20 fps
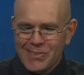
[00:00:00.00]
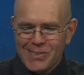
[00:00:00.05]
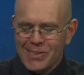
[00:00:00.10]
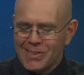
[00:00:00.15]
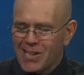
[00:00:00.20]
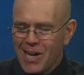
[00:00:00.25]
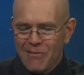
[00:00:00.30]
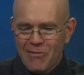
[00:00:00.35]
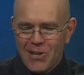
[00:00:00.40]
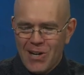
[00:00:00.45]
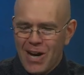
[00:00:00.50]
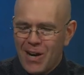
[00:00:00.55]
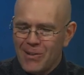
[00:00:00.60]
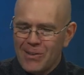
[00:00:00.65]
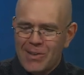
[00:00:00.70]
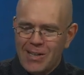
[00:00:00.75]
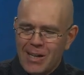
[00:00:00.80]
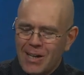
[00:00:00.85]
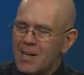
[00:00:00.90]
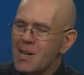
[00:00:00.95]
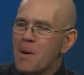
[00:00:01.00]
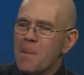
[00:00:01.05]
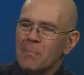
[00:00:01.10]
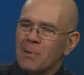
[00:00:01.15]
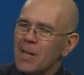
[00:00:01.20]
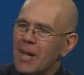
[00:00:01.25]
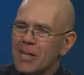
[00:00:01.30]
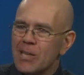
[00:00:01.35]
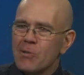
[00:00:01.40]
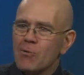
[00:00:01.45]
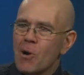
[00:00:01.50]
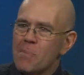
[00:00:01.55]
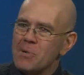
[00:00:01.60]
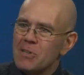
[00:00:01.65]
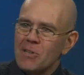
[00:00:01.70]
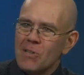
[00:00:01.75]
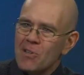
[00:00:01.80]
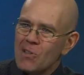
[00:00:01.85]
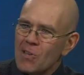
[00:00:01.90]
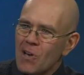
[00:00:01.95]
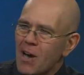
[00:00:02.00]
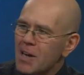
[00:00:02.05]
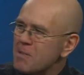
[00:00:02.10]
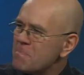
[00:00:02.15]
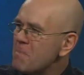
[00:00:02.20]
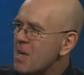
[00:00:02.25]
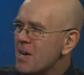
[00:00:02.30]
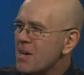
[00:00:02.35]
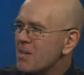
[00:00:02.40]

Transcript: that govern how the planets orbit the sun.